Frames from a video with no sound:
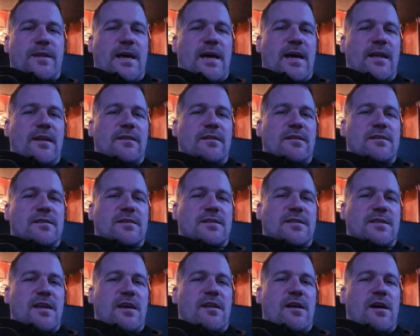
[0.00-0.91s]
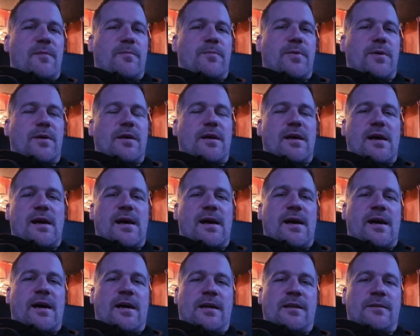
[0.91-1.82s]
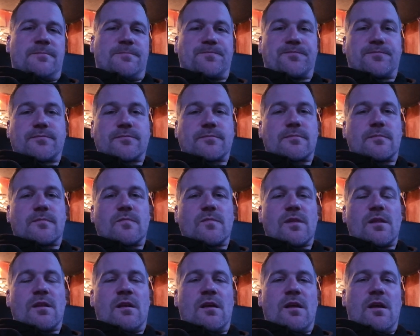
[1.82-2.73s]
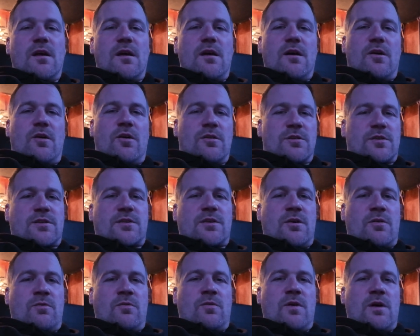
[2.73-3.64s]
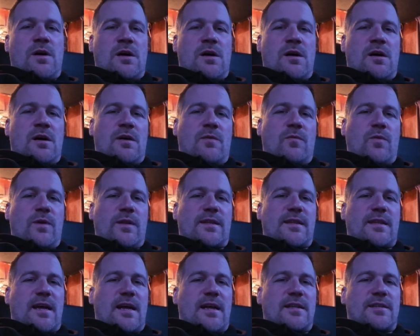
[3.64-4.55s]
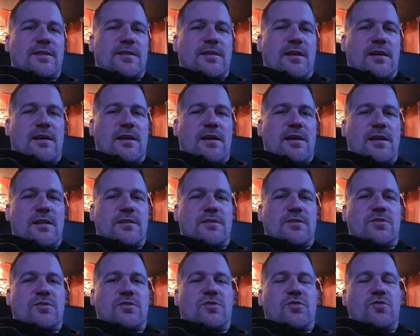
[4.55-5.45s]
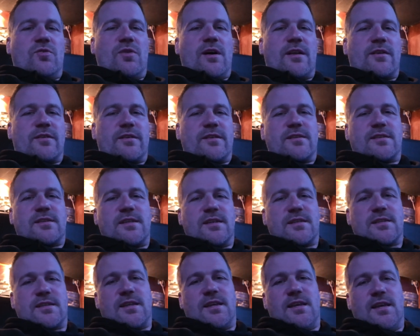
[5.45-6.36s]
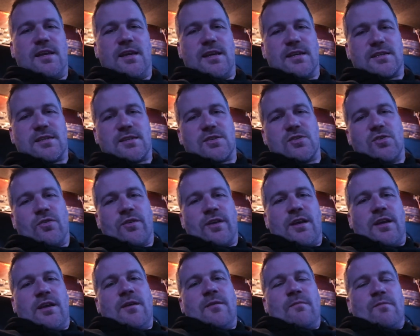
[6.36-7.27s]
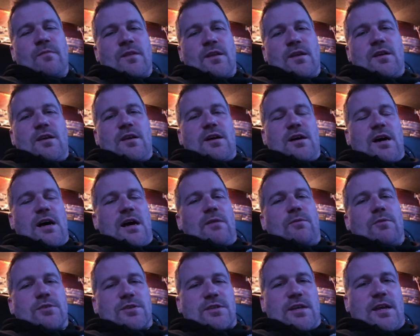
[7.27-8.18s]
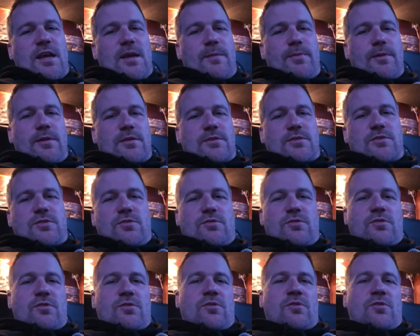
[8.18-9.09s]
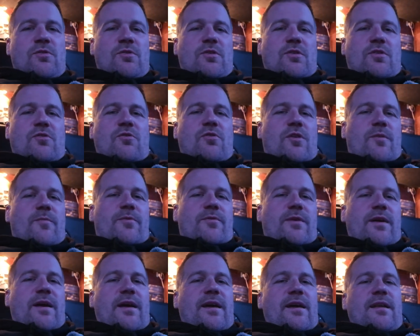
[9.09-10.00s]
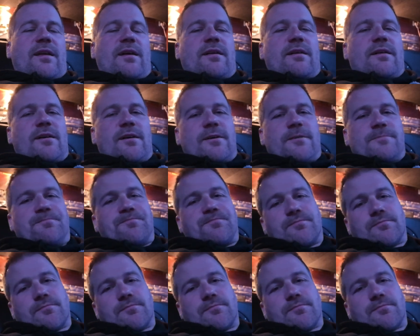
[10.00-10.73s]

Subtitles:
that setup, and also with that 260ES Sony, I was able to incorporate other